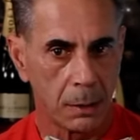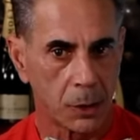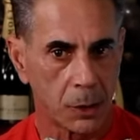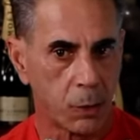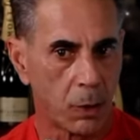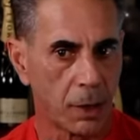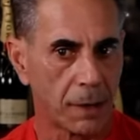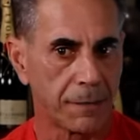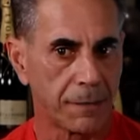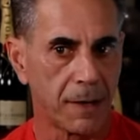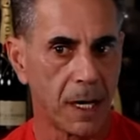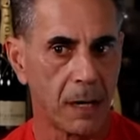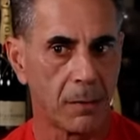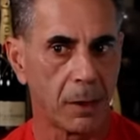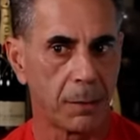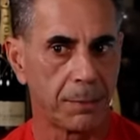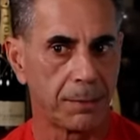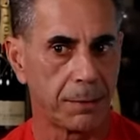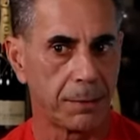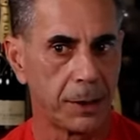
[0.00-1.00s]

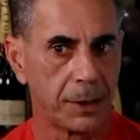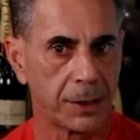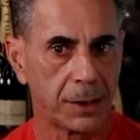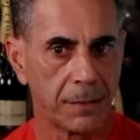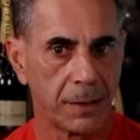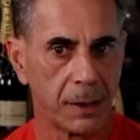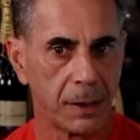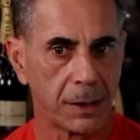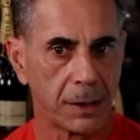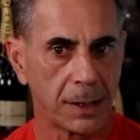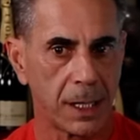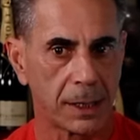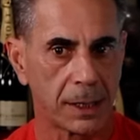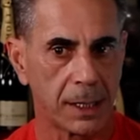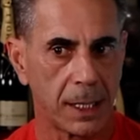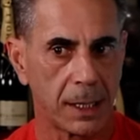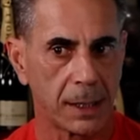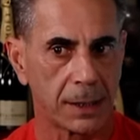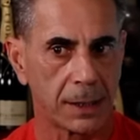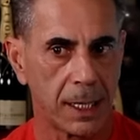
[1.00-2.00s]
24-hour police surveillance
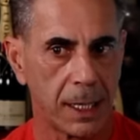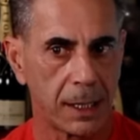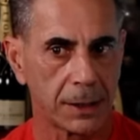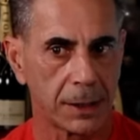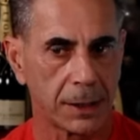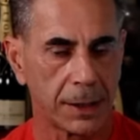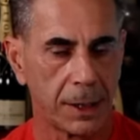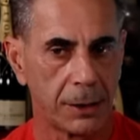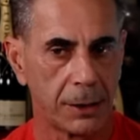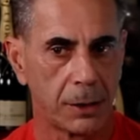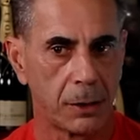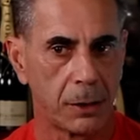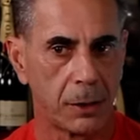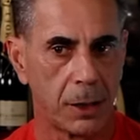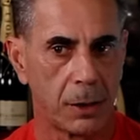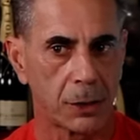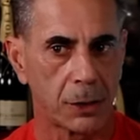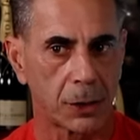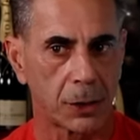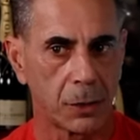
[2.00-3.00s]
outside his house. Kids couldn't
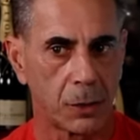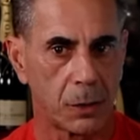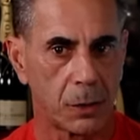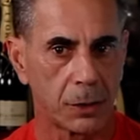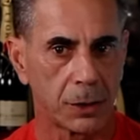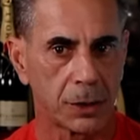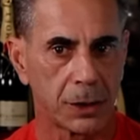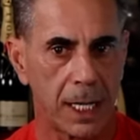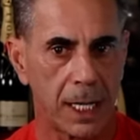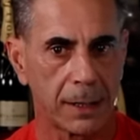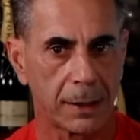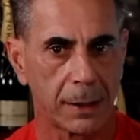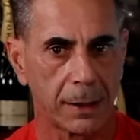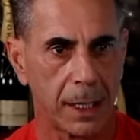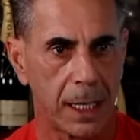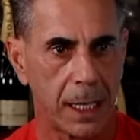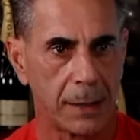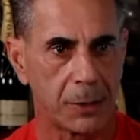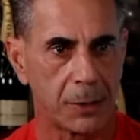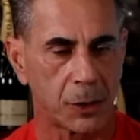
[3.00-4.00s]
go to school, soccer
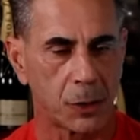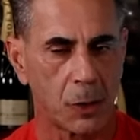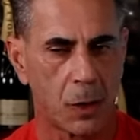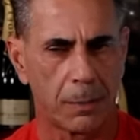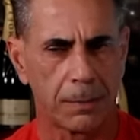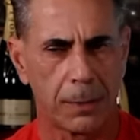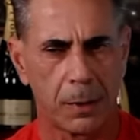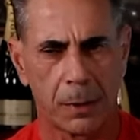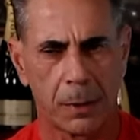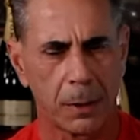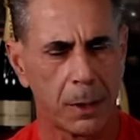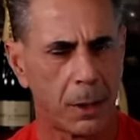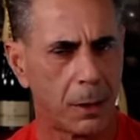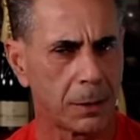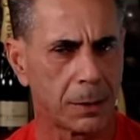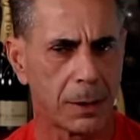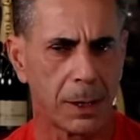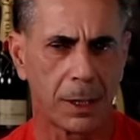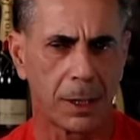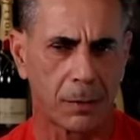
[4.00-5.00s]
games, softball, the
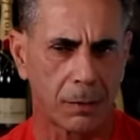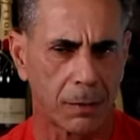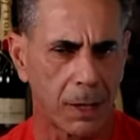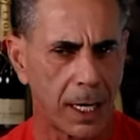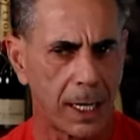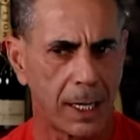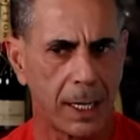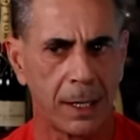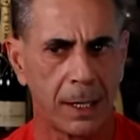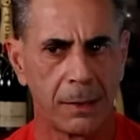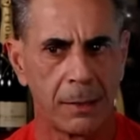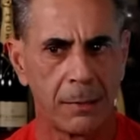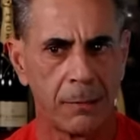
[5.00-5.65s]
whole thing, crying.